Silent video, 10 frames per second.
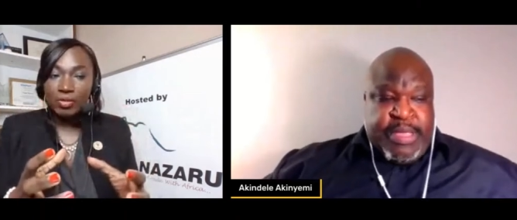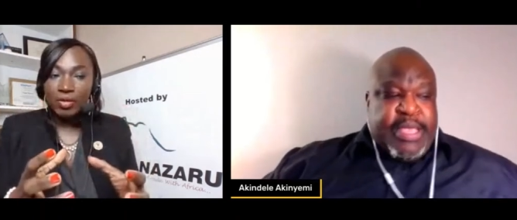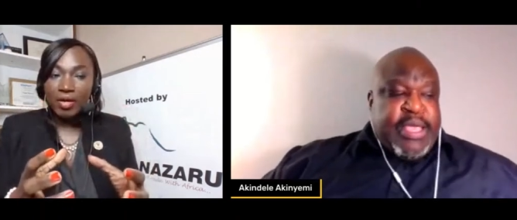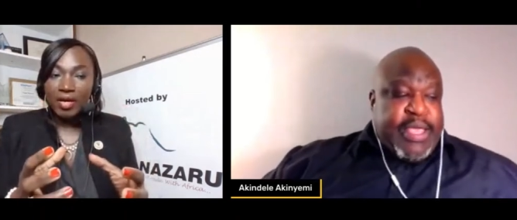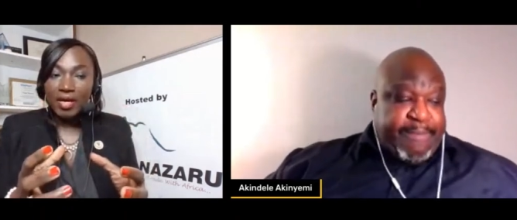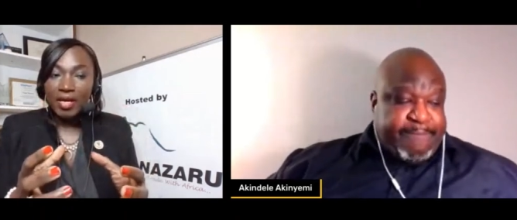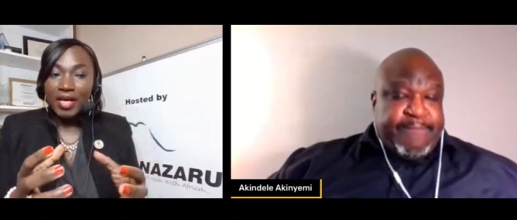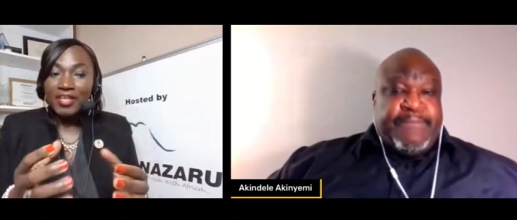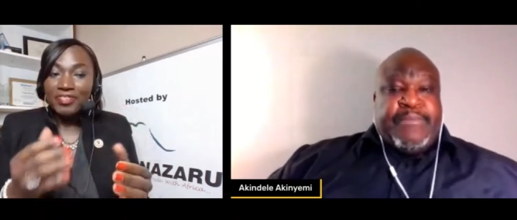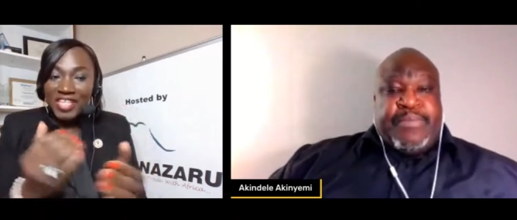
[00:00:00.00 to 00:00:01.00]
Speaker 1: Yep.
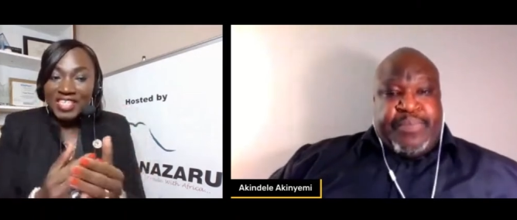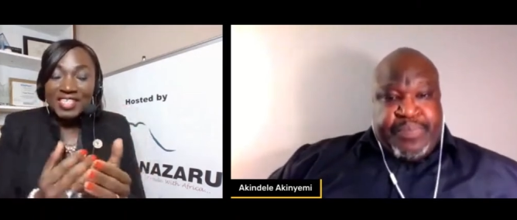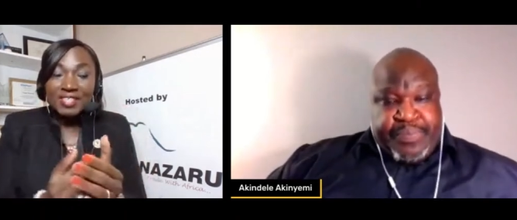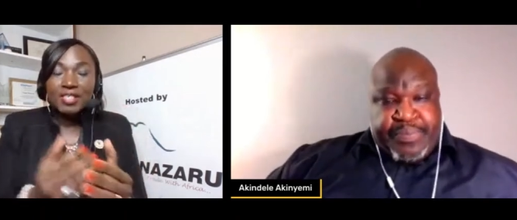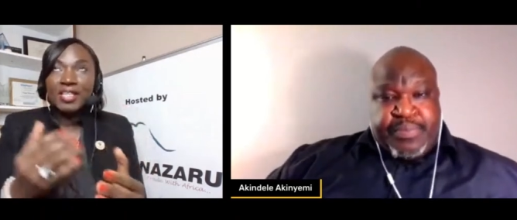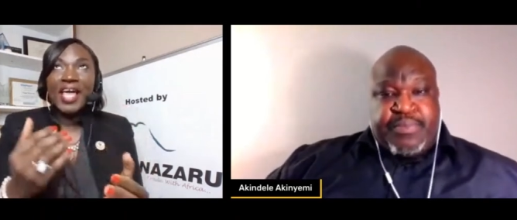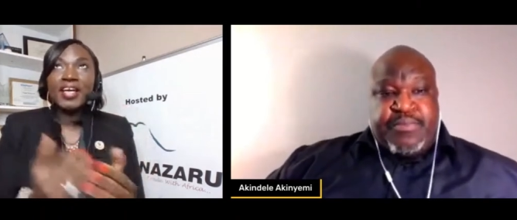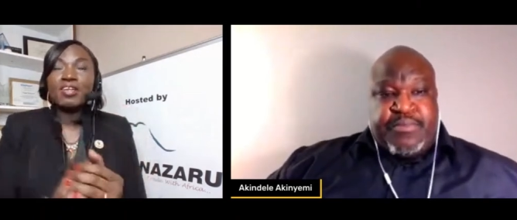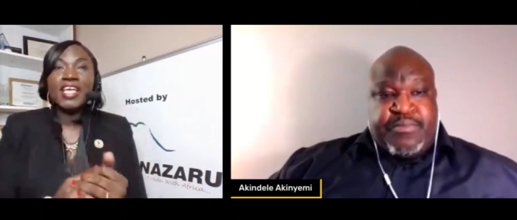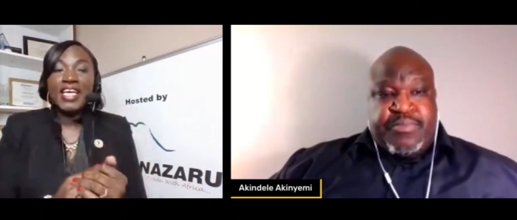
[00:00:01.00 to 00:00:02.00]
This is like
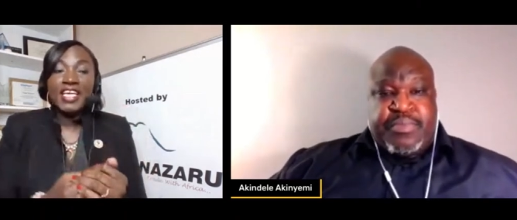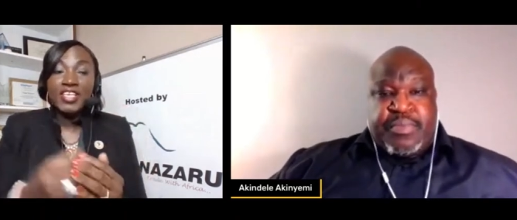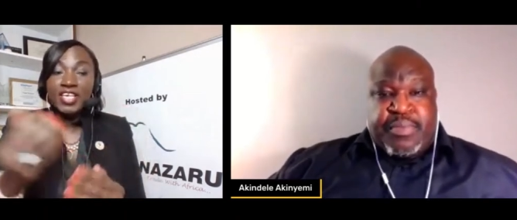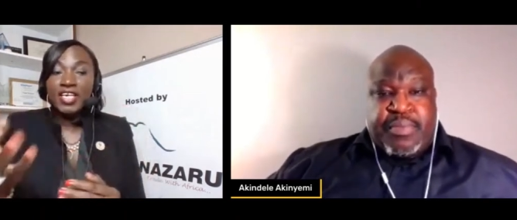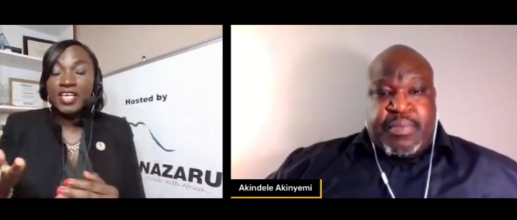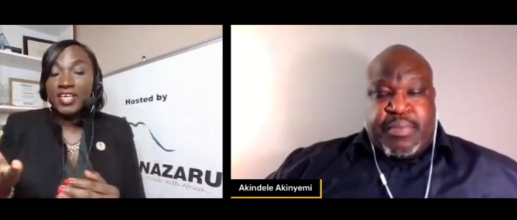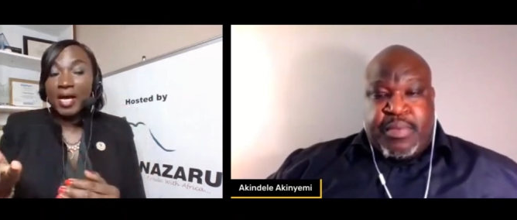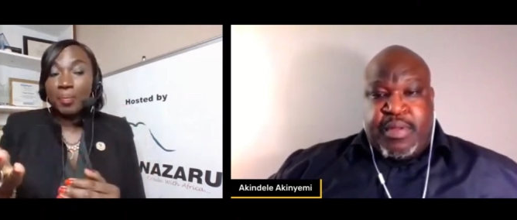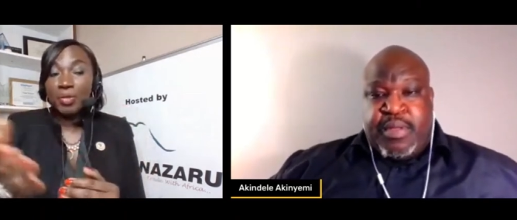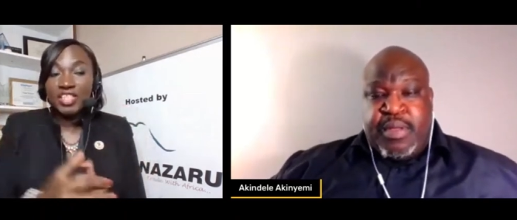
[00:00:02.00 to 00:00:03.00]
in in
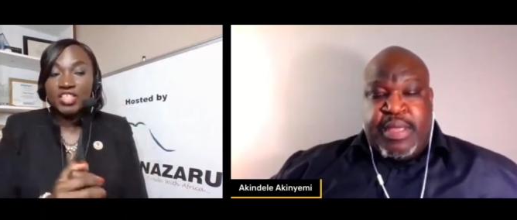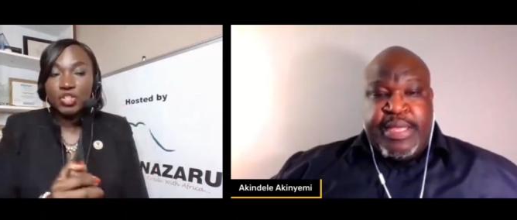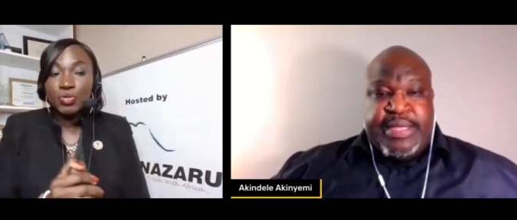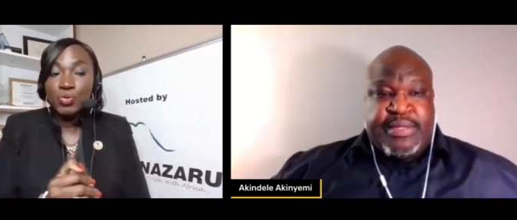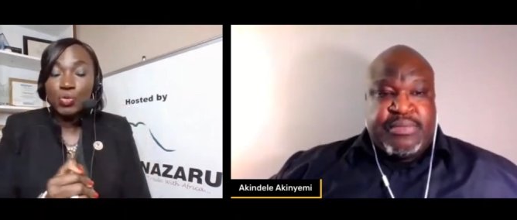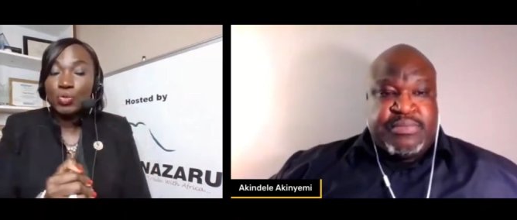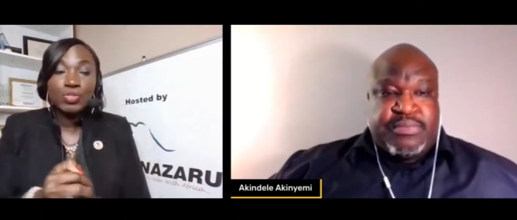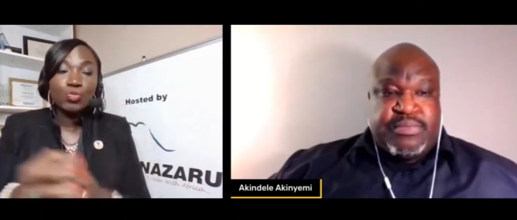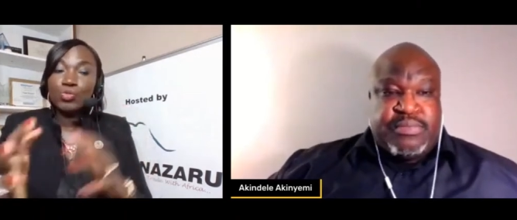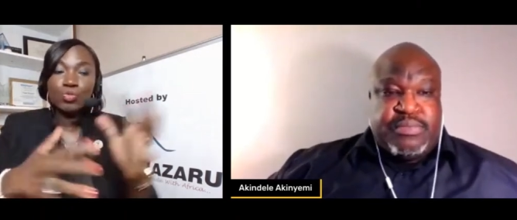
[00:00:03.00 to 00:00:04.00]
Aboyeji, who, who is
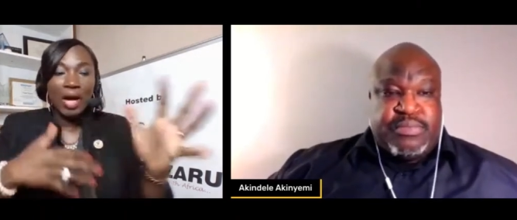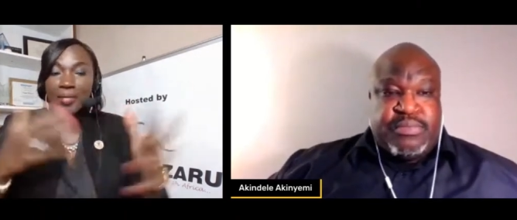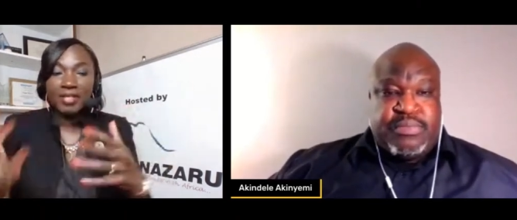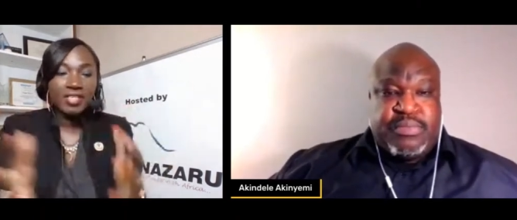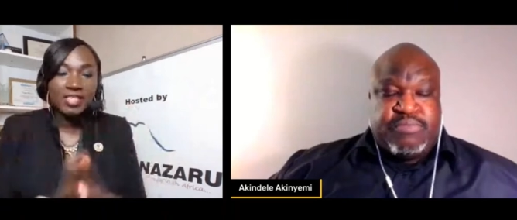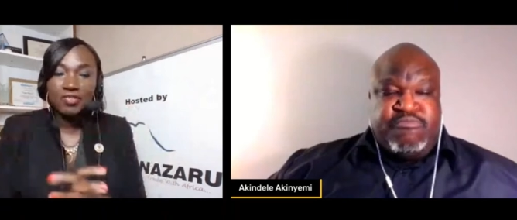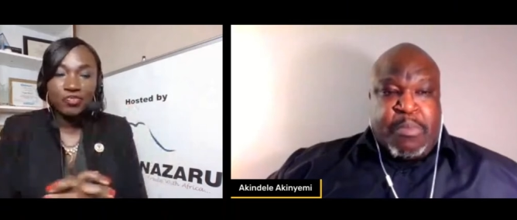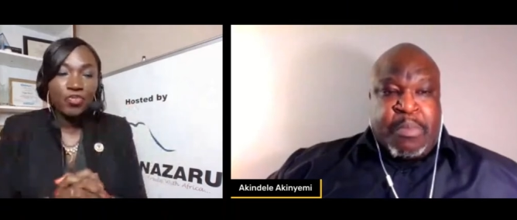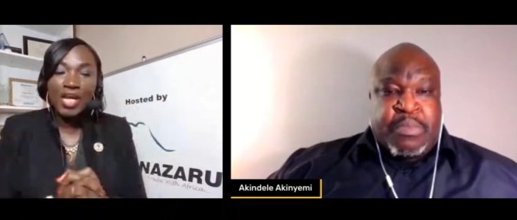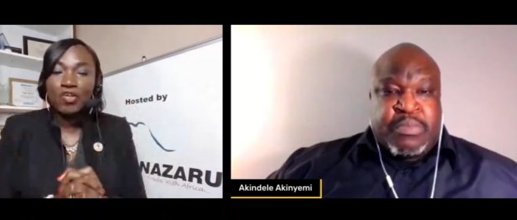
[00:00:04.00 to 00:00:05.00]
who? I mean, he's a
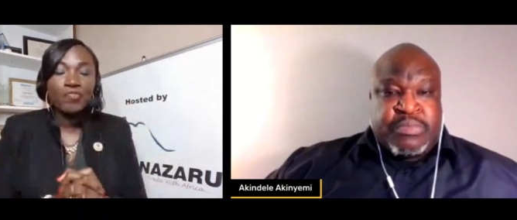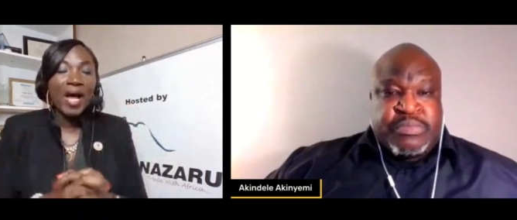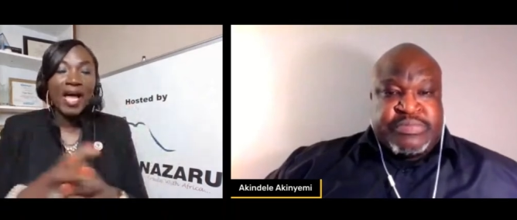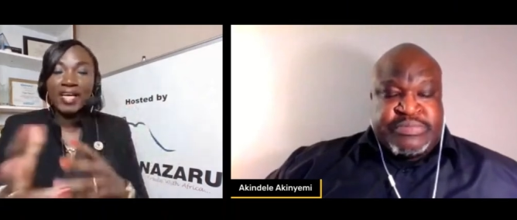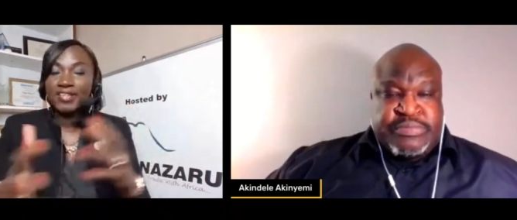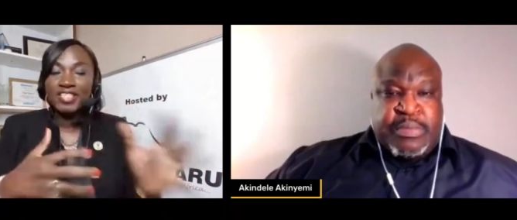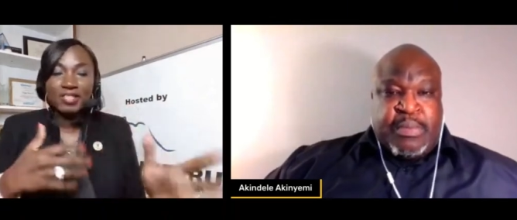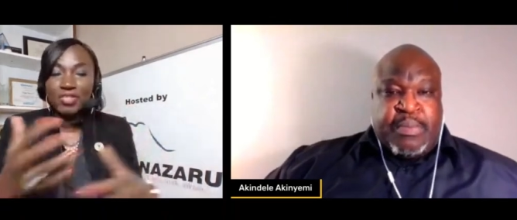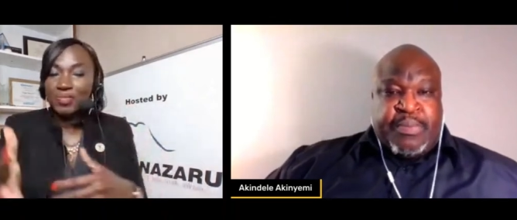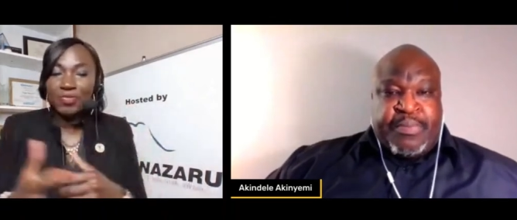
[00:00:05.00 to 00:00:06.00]
friend of mine. He's,
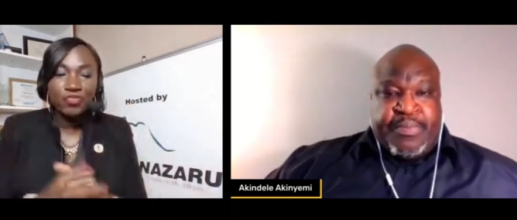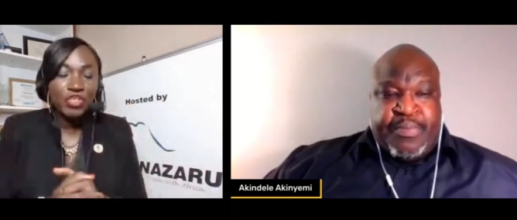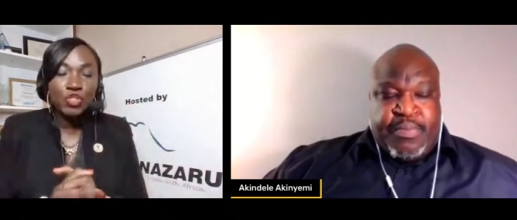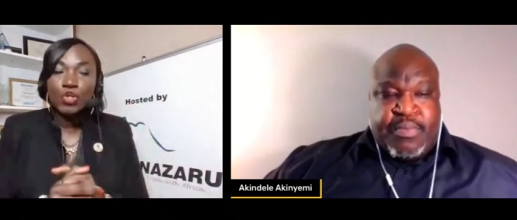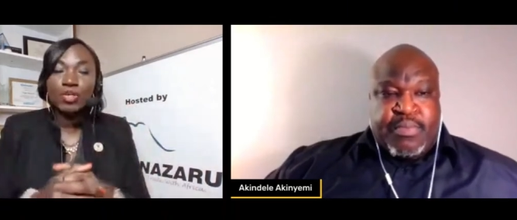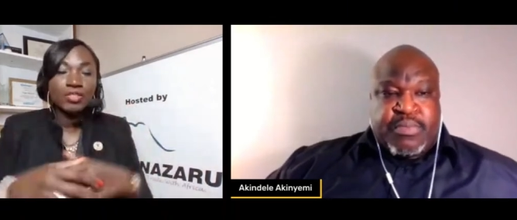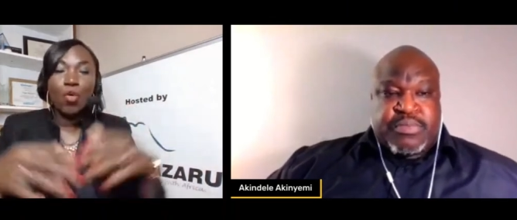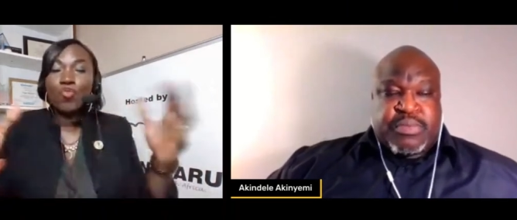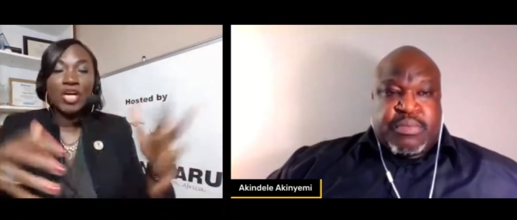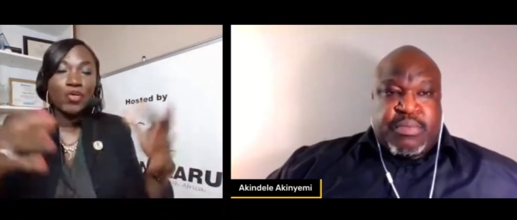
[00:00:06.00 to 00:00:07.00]
he's been featured
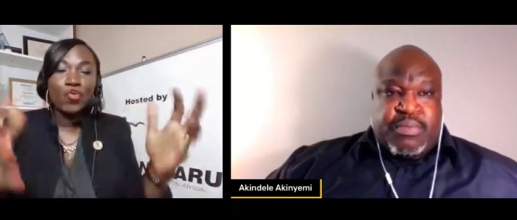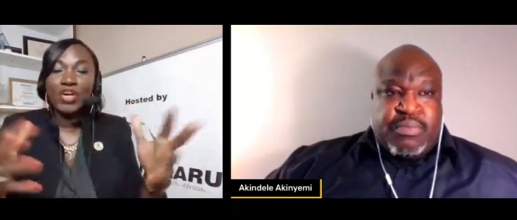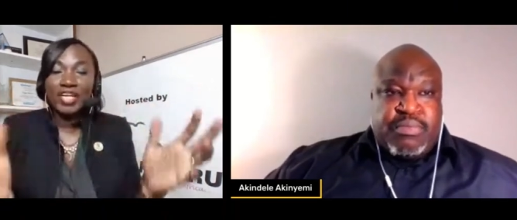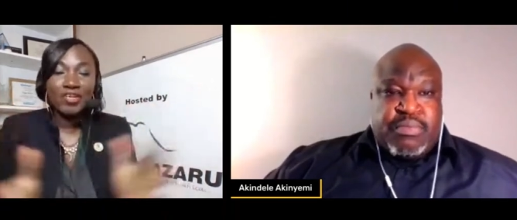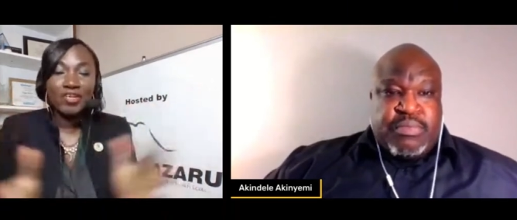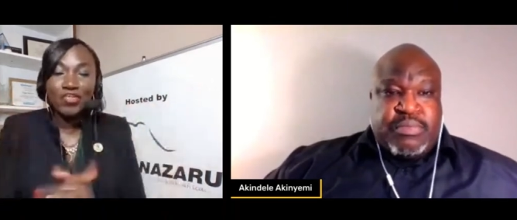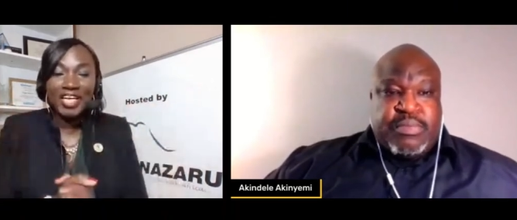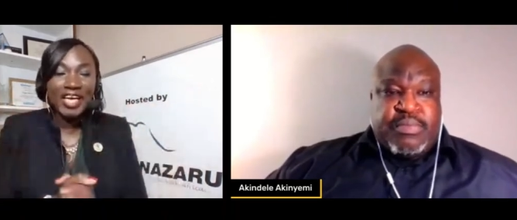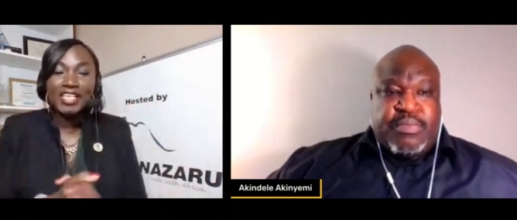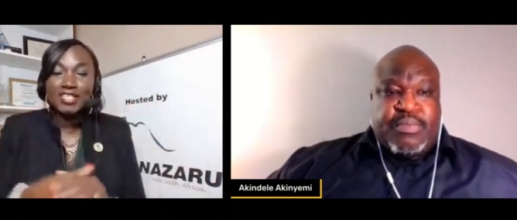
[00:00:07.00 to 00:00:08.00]
over and over and over
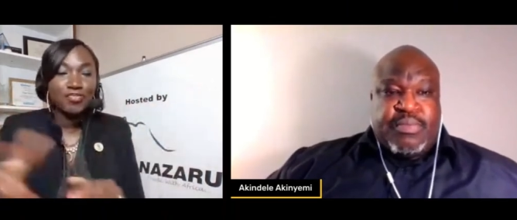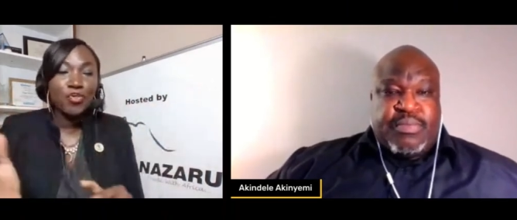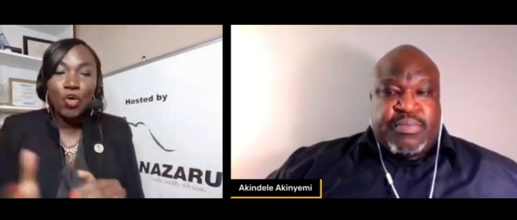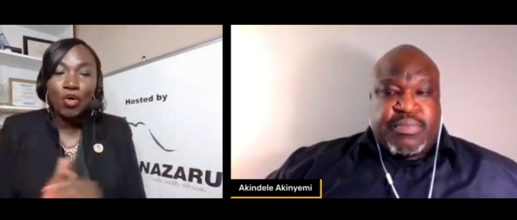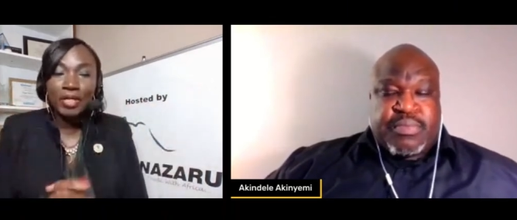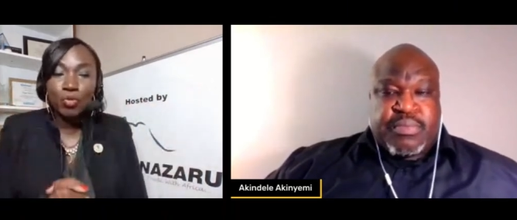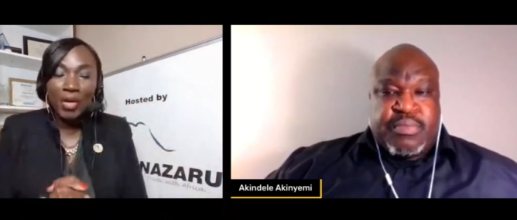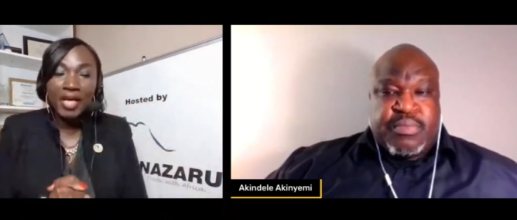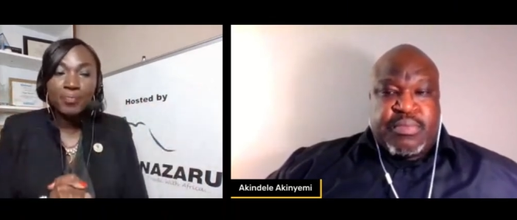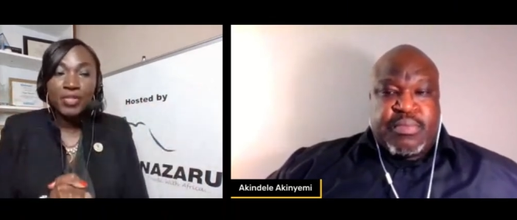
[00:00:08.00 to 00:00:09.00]
again. He's a phone call away.